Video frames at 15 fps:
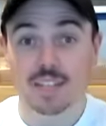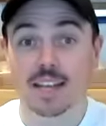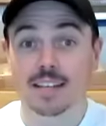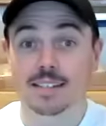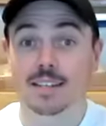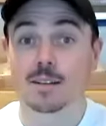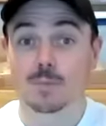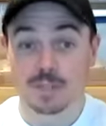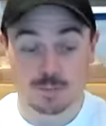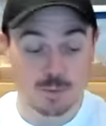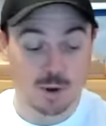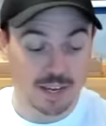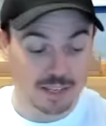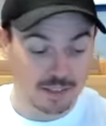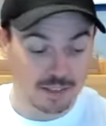That's good. That's
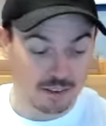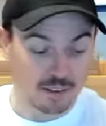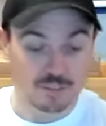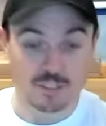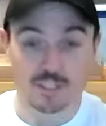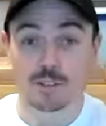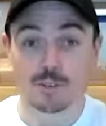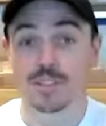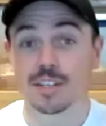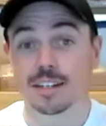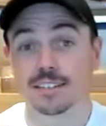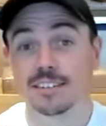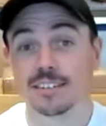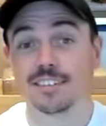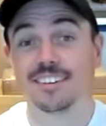my afternoon done.